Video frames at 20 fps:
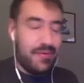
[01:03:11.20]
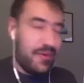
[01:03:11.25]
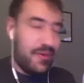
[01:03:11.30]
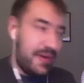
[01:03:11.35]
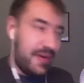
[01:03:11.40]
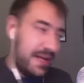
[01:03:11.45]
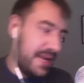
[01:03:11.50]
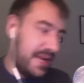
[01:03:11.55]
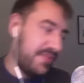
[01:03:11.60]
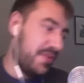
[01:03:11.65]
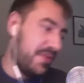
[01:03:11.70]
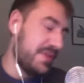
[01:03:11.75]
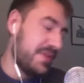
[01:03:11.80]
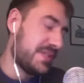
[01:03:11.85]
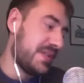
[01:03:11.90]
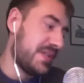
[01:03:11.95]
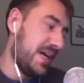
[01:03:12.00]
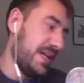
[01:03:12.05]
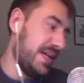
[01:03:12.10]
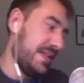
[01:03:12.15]
and I've
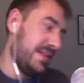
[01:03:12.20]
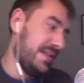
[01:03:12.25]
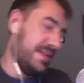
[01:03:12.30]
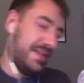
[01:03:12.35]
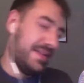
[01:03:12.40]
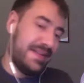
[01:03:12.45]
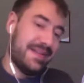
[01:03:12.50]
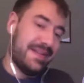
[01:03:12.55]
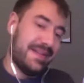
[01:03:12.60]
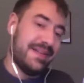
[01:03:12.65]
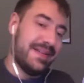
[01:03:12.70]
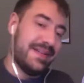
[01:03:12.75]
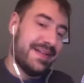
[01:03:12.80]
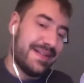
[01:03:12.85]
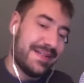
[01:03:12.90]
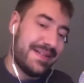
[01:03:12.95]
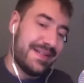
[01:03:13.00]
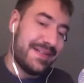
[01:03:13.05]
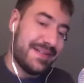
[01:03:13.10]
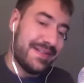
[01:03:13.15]
always thought it's an interesting way of
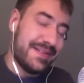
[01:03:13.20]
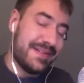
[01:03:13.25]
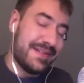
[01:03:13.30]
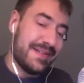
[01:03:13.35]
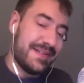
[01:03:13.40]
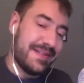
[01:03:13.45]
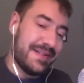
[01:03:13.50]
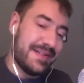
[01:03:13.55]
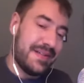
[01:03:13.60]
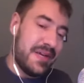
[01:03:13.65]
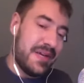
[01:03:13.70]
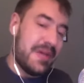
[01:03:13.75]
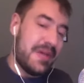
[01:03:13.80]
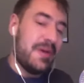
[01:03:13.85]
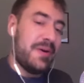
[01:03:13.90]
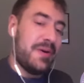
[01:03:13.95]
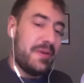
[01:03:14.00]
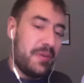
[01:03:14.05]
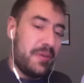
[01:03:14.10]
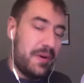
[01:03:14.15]
looking yeah. at it. Yeah.
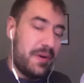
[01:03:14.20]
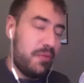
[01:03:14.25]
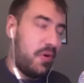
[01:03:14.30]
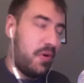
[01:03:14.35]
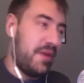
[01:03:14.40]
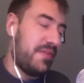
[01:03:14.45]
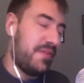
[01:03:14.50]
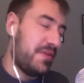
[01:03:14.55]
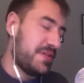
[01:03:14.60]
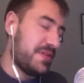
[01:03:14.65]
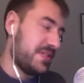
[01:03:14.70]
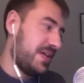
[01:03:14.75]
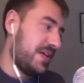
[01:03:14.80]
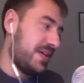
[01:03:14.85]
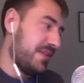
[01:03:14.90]
Well, I've always thought